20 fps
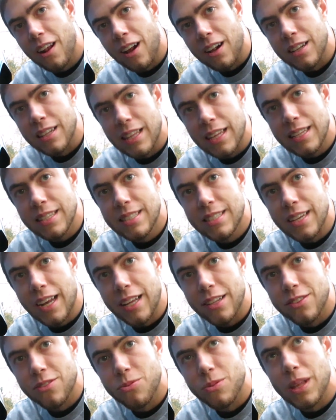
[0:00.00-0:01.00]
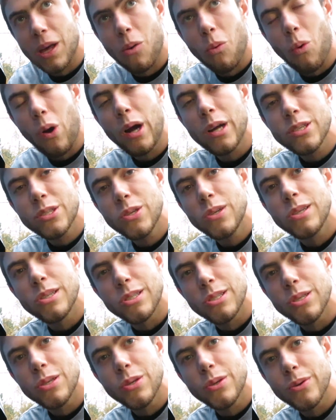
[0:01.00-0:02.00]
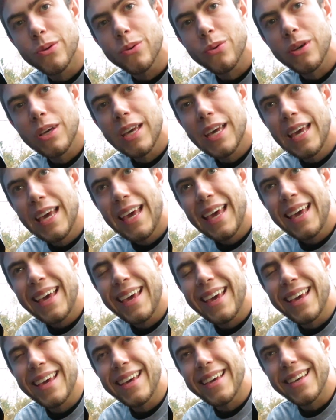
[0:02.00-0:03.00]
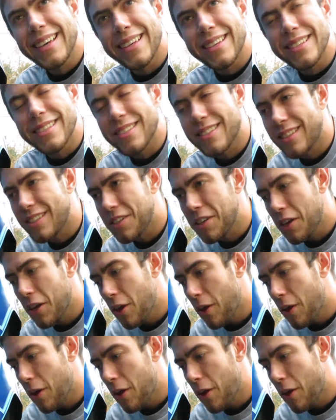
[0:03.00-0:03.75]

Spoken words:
on the inside, so what they want you to do is